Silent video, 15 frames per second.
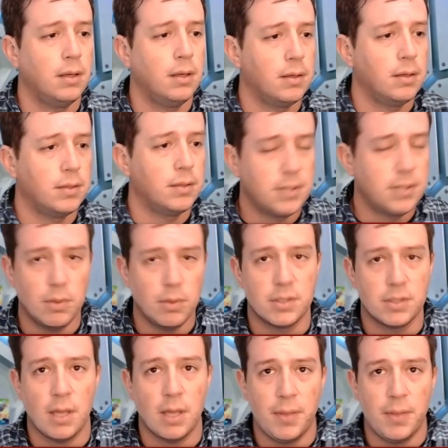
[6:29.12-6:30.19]
see
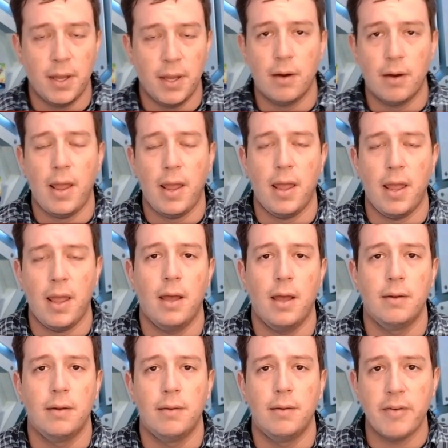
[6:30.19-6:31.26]
what's up there,
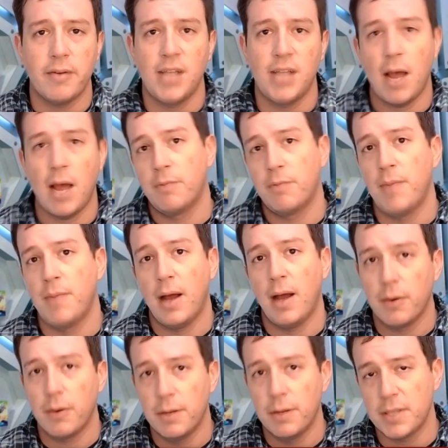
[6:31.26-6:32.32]
and have a chat with Matt
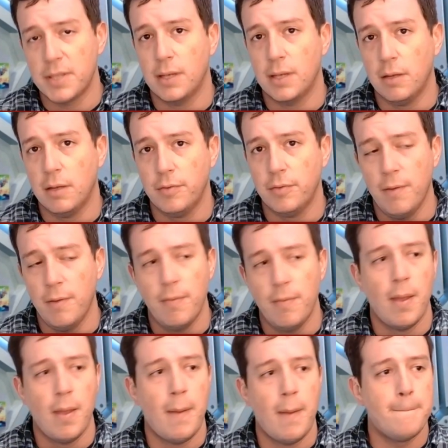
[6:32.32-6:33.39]
Hyra and myself.
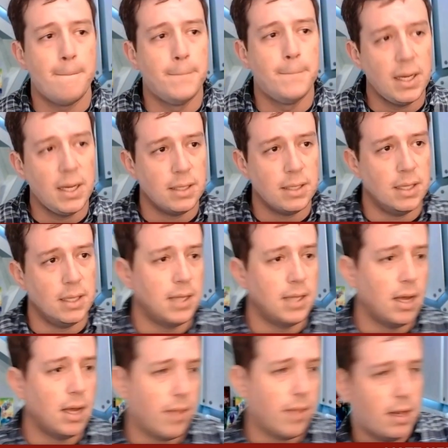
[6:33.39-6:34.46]
But
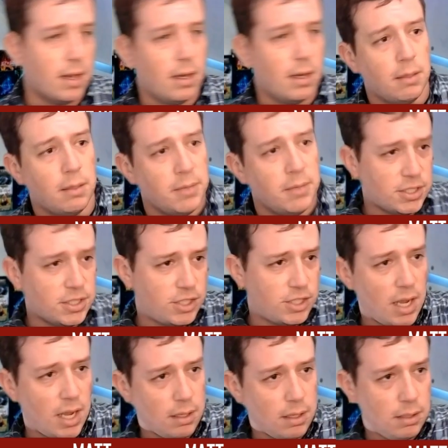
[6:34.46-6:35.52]
until then, let me just
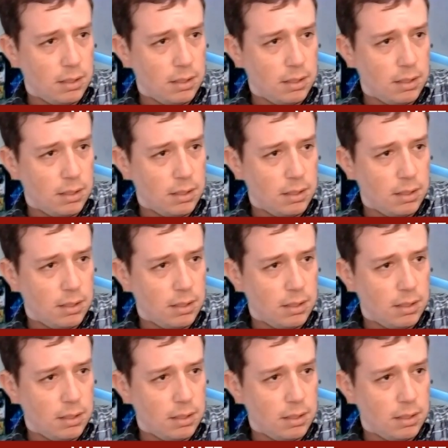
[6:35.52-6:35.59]
check.